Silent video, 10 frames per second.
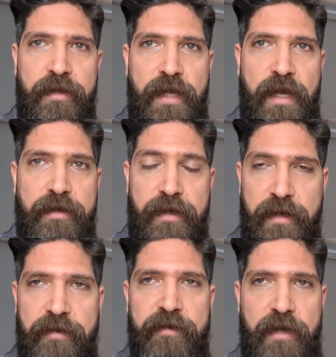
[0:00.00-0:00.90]
that
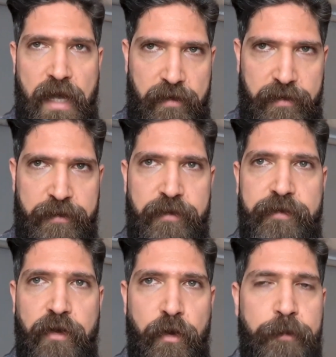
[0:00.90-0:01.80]
he is alive.
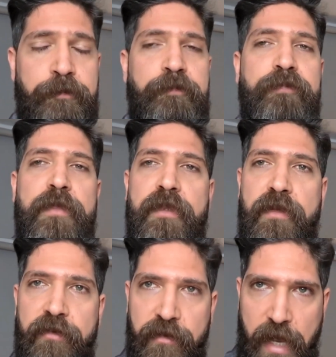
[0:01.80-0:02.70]
So,
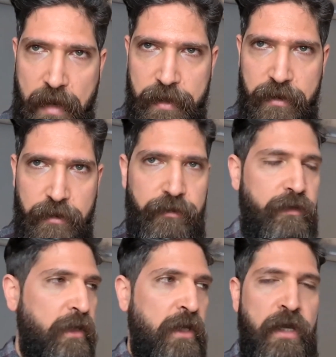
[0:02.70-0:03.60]
this is a happy
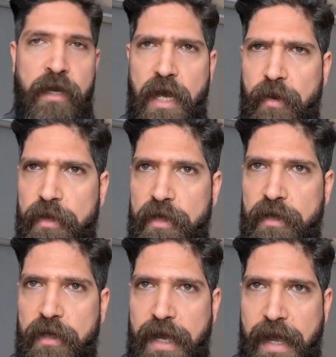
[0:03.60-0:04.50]
news. I
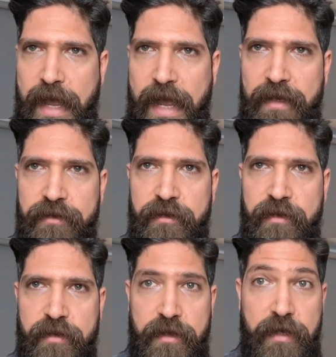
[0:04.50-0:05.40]
will add
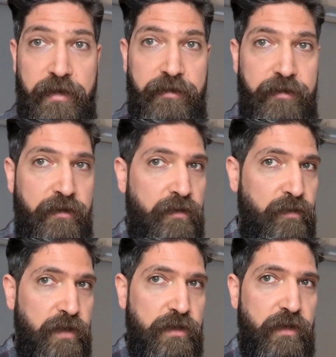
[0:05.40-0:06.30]
his
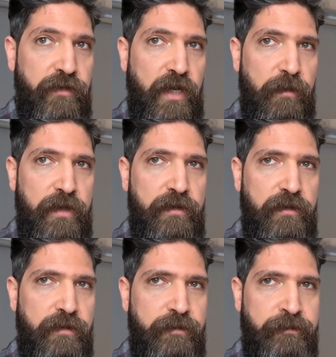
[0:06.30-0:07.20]
video
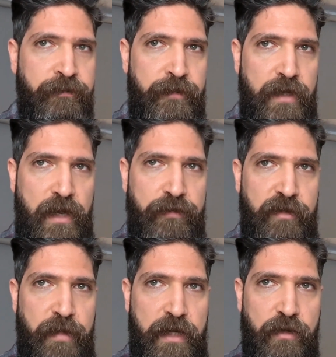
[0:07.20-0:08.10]
segment
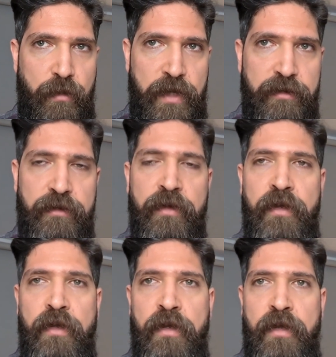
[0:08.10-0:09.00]
after my comment,
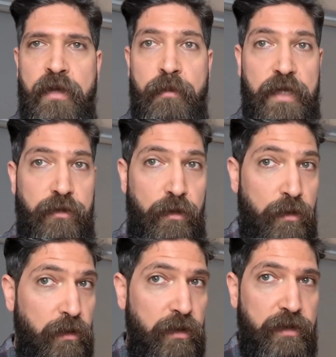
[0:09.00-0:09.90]
but
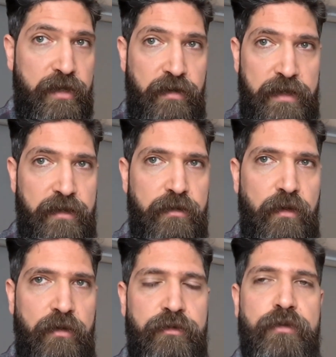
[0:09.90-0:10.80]
all the credit
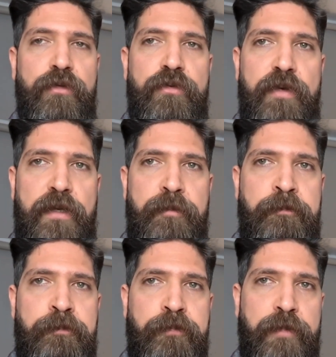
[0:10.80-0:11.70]
goes to the Duran.
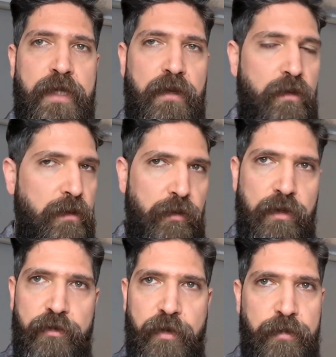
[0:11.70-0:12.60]
I
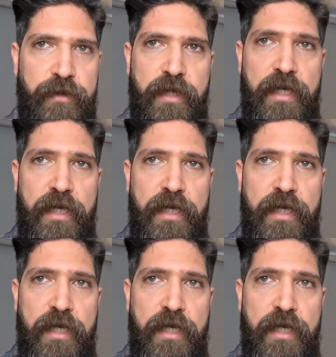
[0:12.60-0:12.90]
will also put the